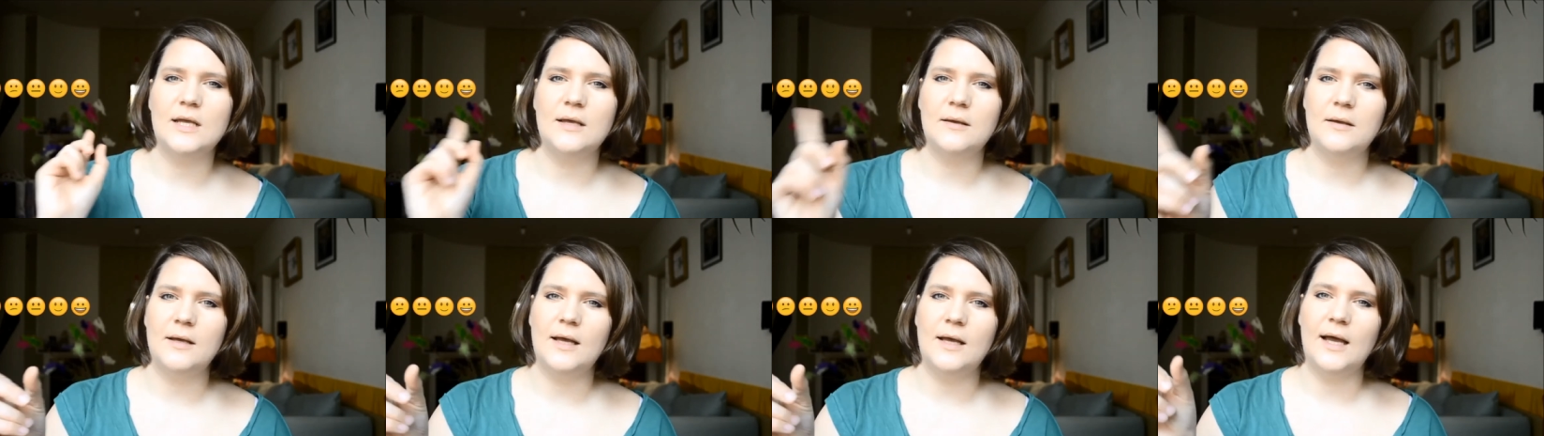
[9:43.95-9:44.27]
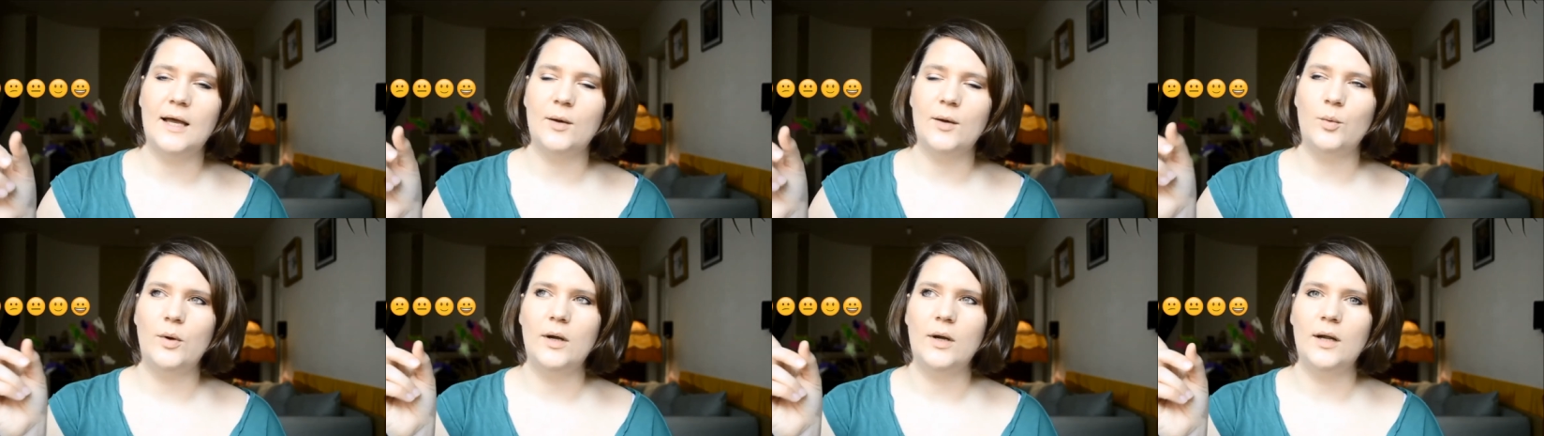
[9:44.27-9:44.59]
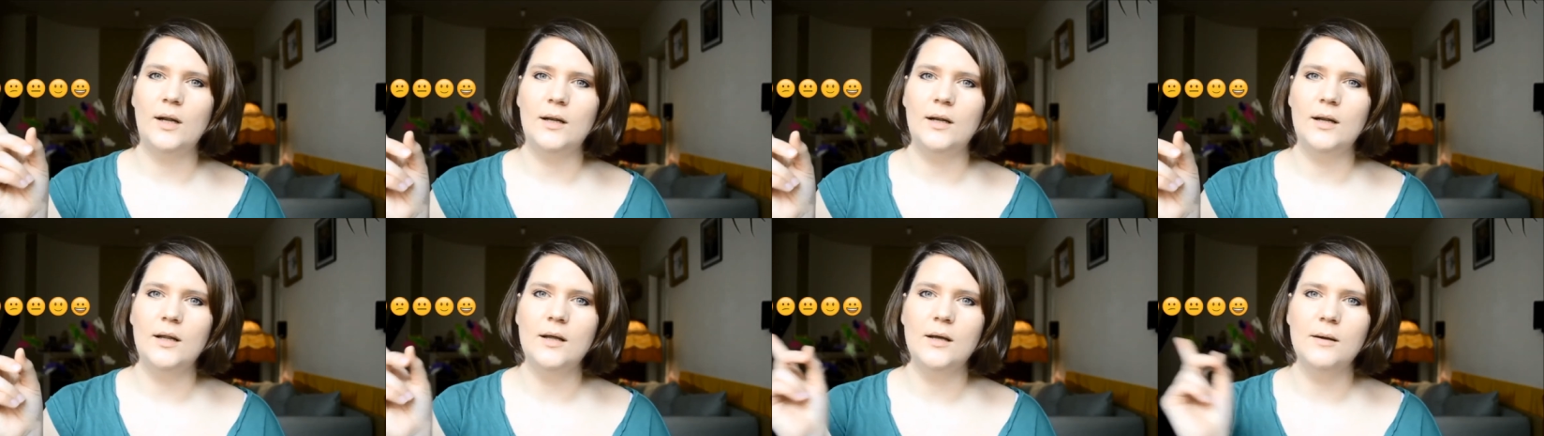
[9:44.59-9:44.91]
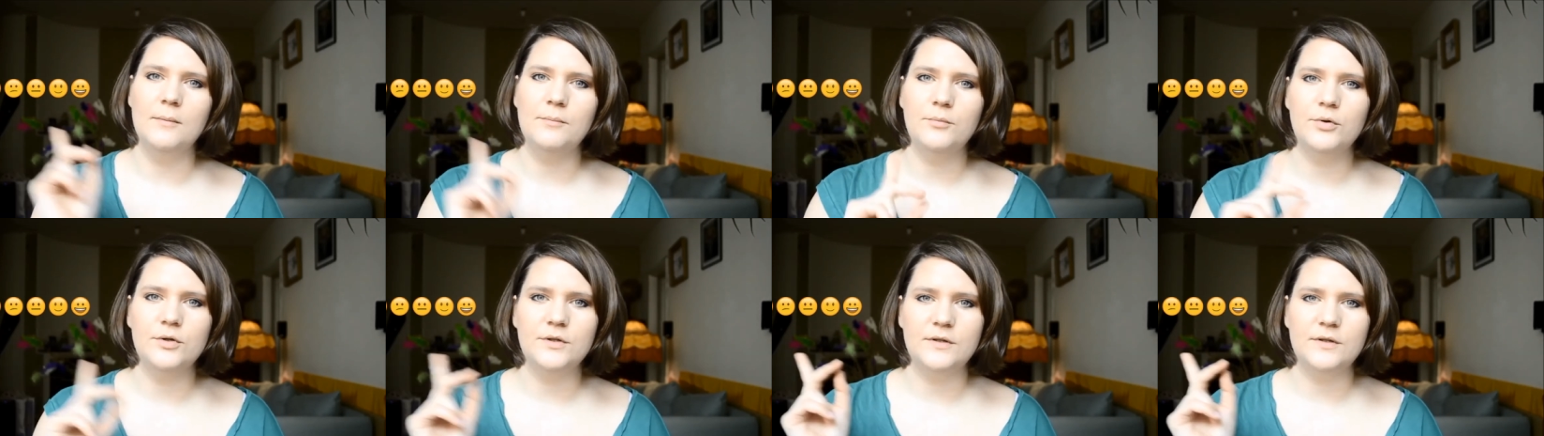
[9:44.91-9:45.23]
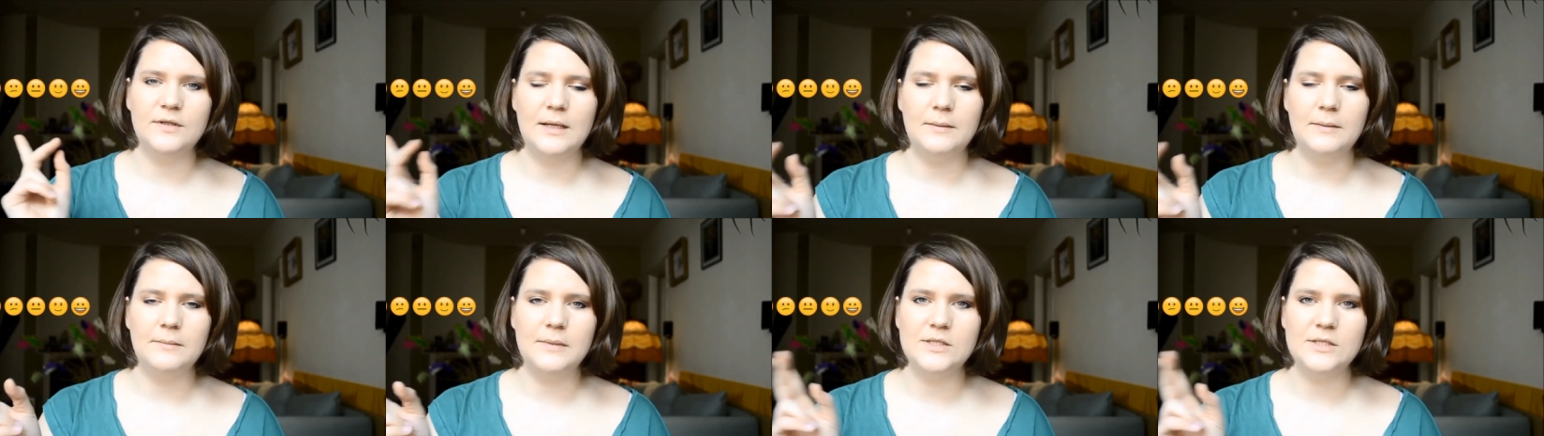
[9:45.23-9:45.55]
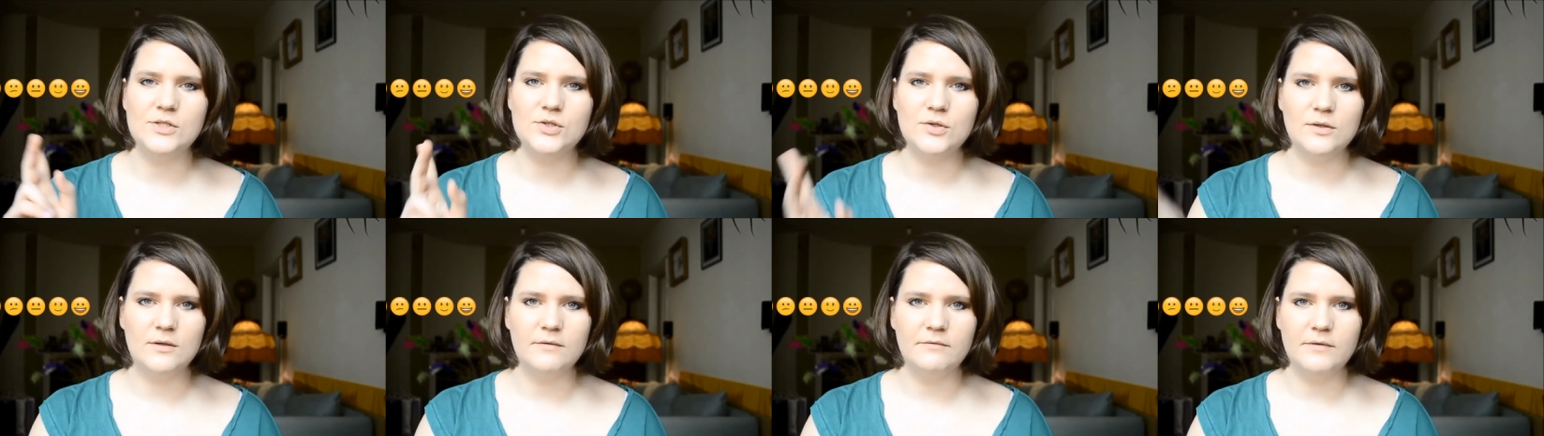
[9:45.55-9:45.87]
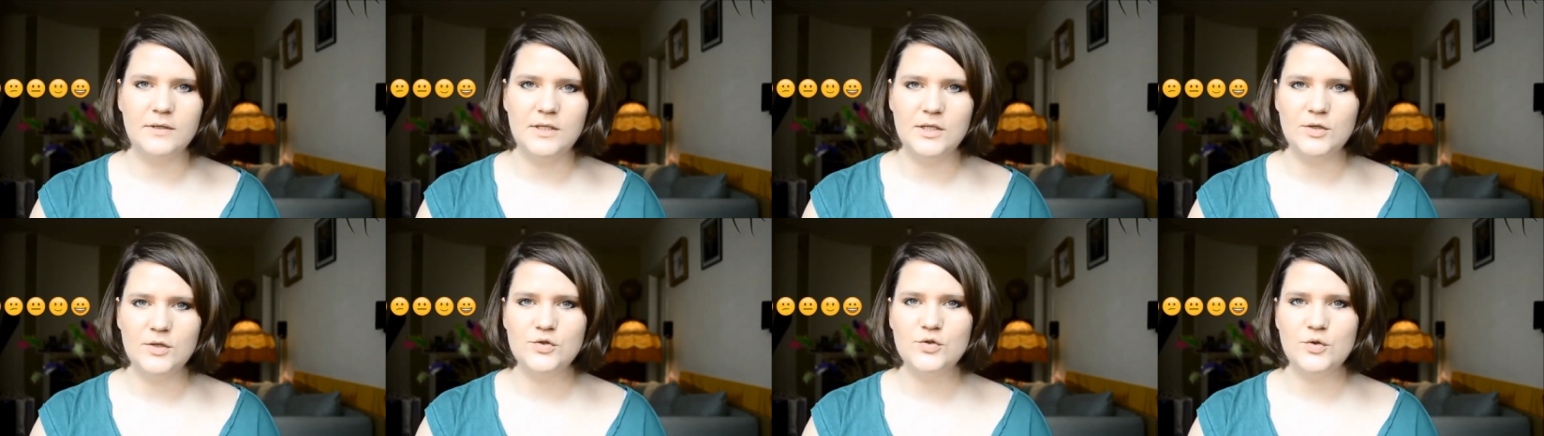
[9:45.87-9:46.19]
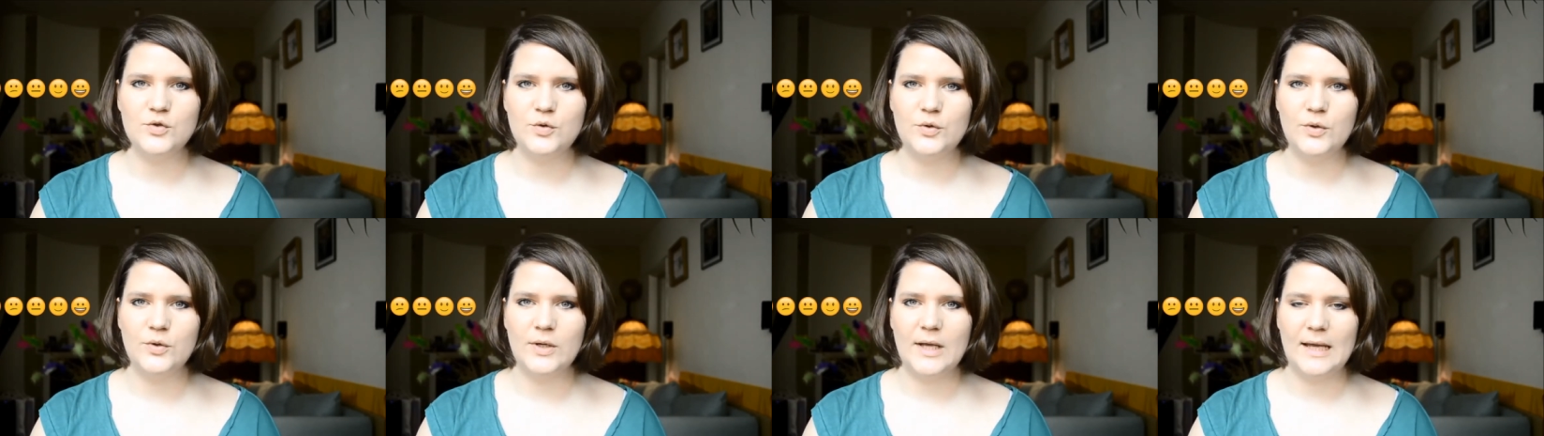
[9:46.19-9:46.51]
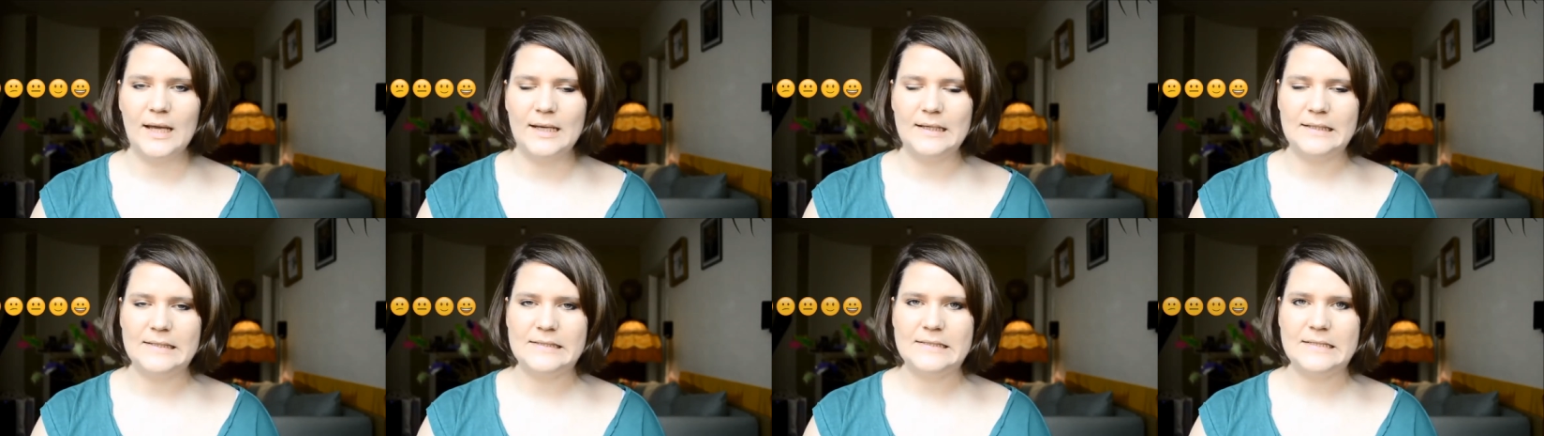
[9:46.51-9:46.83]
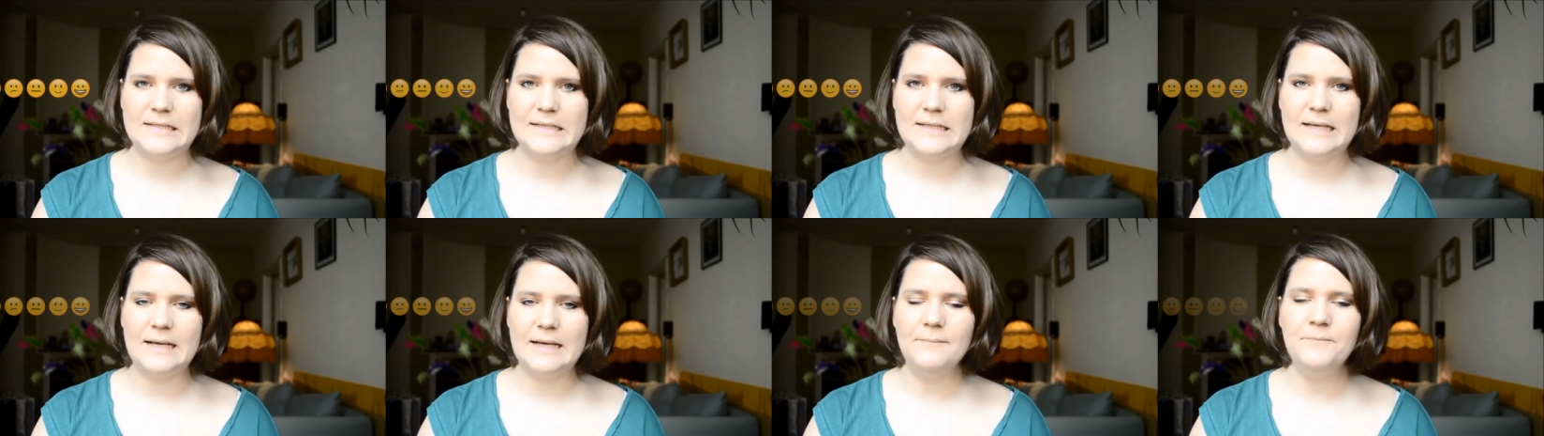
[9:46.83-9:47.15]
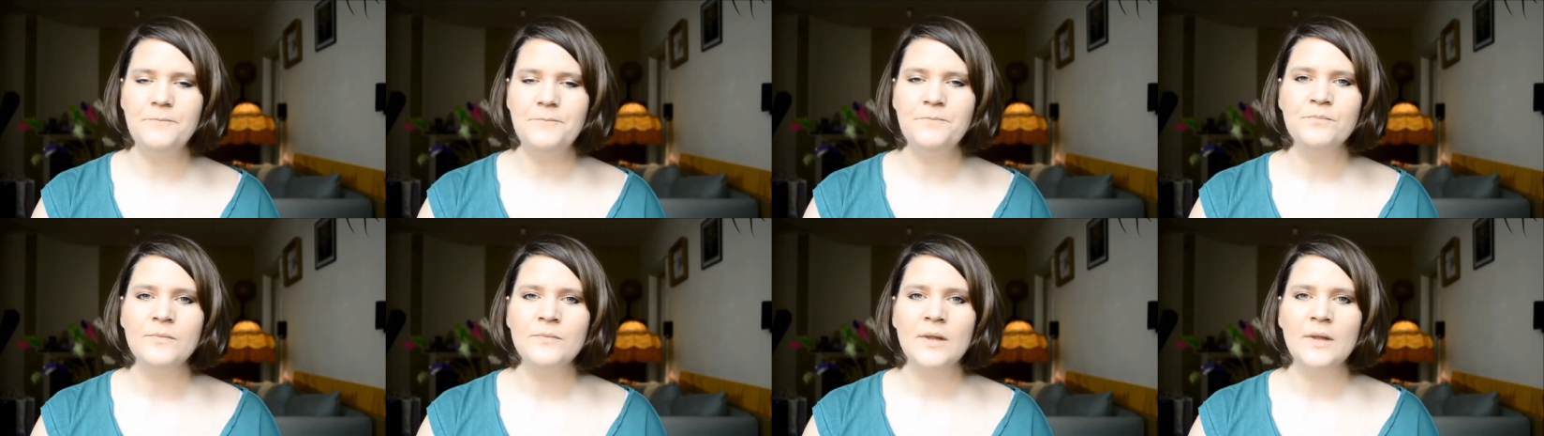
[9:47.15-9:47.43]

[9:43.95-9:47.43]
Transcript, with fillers: uh, I will put them into the video so you can see them,